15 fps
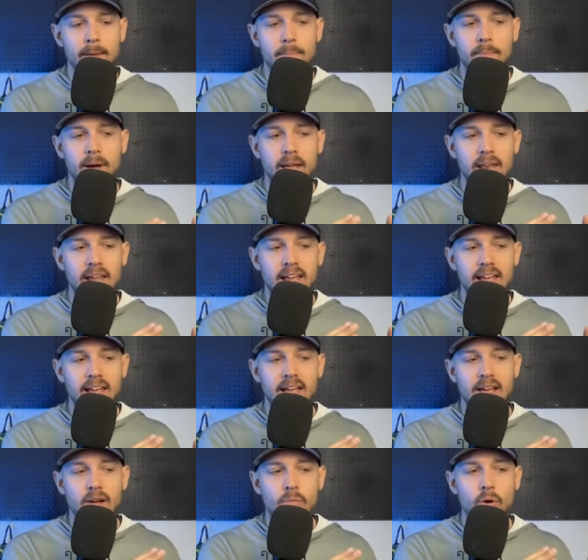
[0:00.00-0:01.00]
But
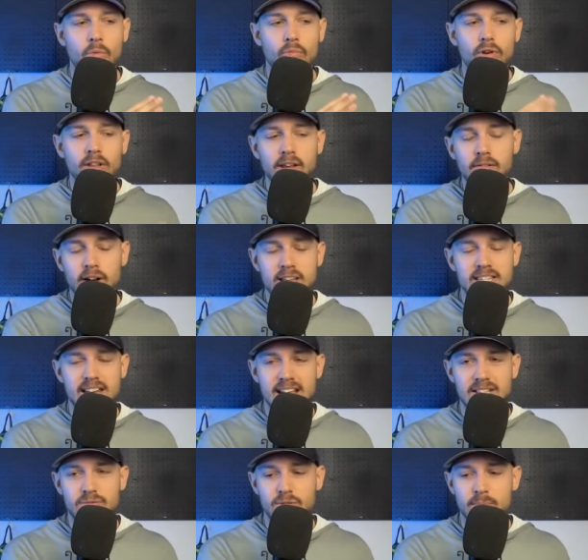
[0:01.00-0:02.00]
what really
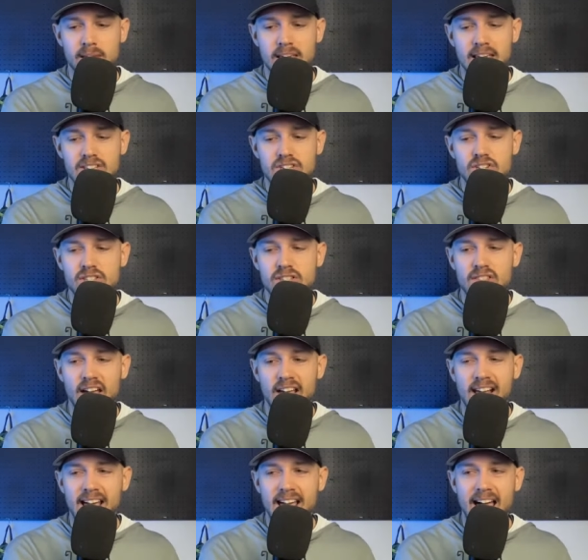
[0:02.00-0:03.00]
resonates with me is just
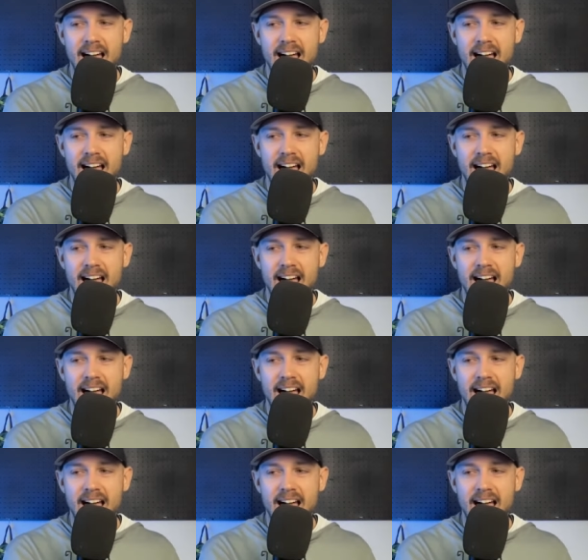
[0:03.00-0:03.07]
like